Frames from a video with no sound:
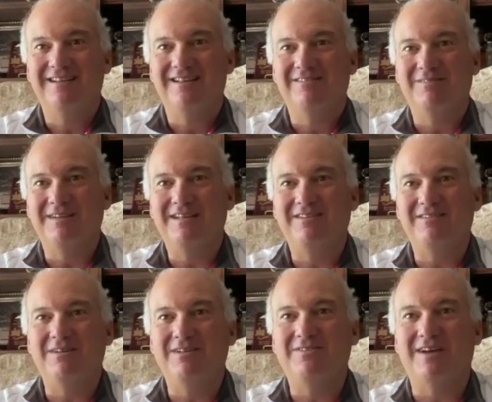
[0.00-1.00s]
We
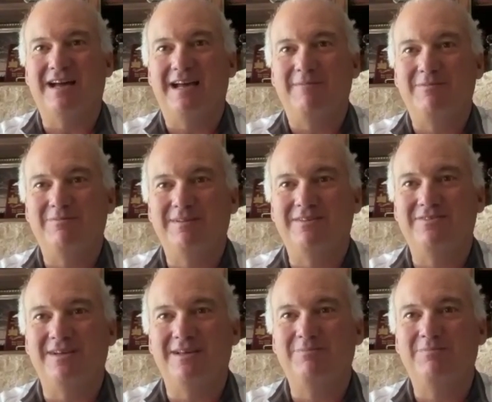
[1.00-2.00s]
jibed with a
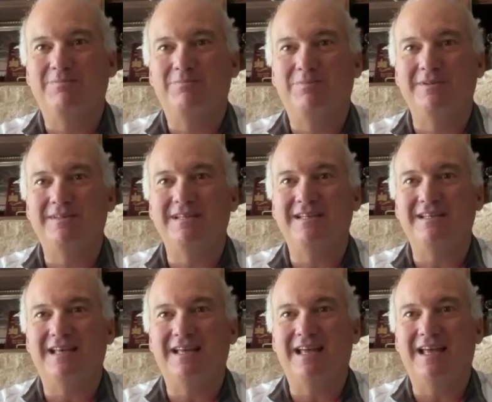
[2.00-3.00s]
jib, put the
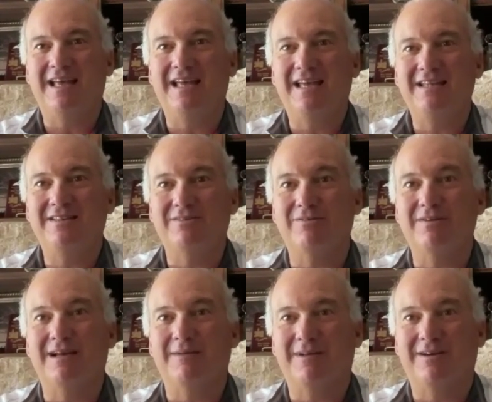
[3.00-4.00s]
A3
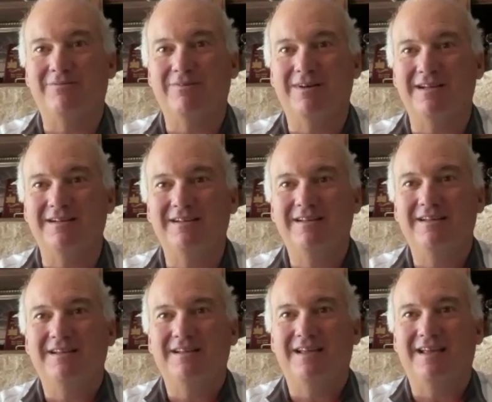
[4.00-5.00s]
up on a run,
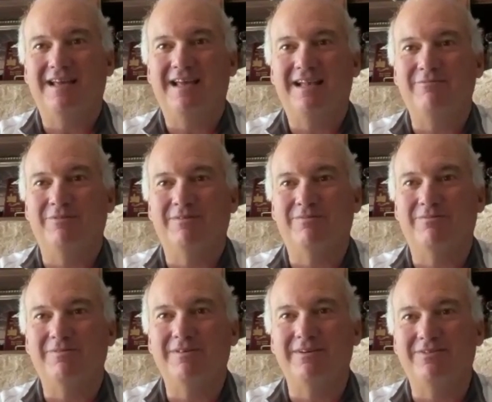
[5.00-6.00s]
and we're
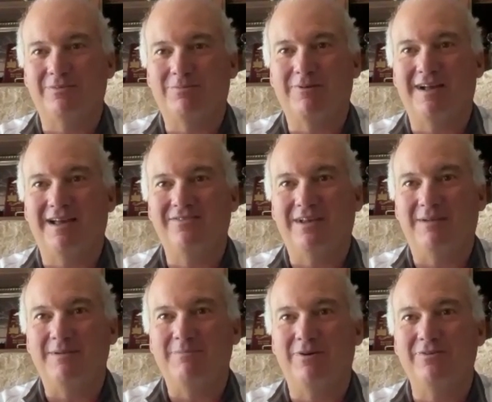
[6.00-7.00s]
really surprised how
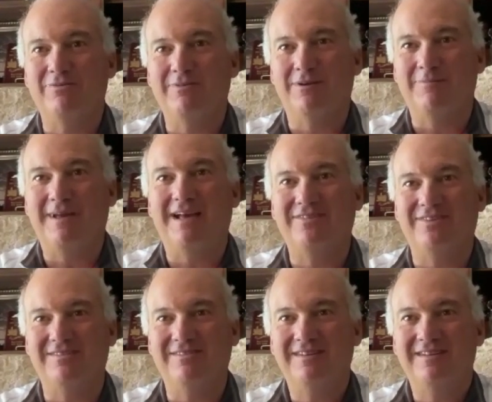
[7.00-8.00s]
many boats we were
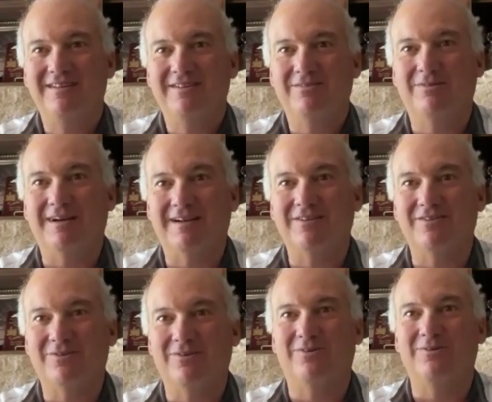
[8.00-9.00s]
passing who were out of
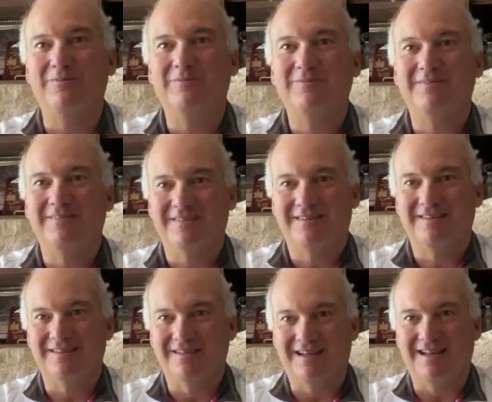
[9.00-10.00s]
control.
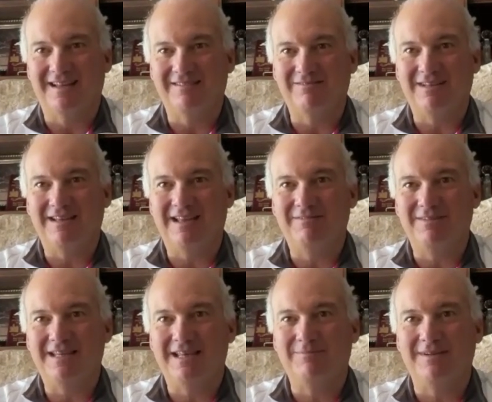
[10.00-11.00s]
We
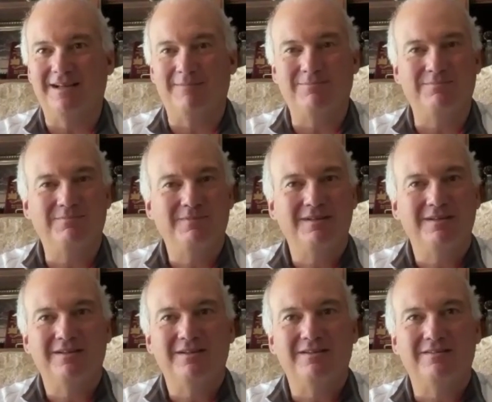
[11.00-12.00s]
kept it up
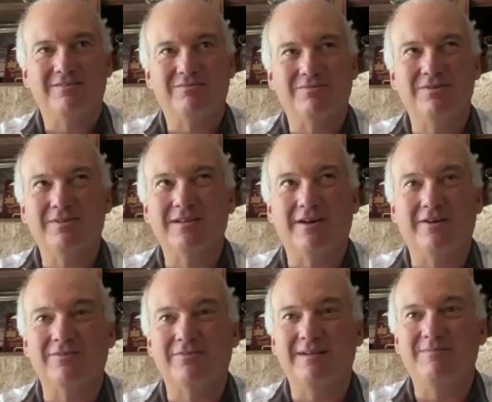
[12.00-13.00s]
through the Gulf
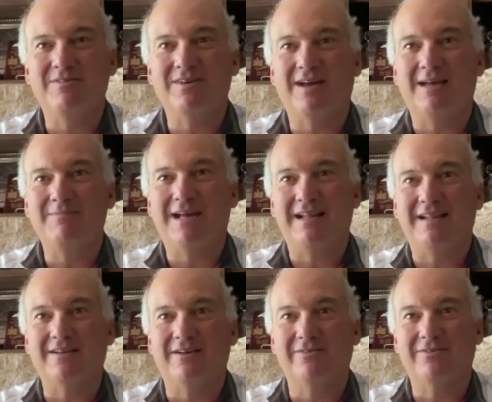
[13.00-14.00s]
Stream, jibed out of the
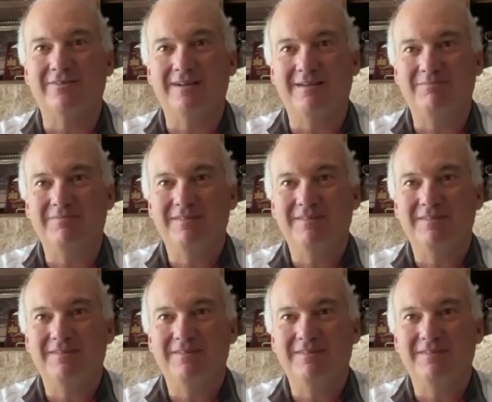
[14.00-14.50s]
Gulf Stream,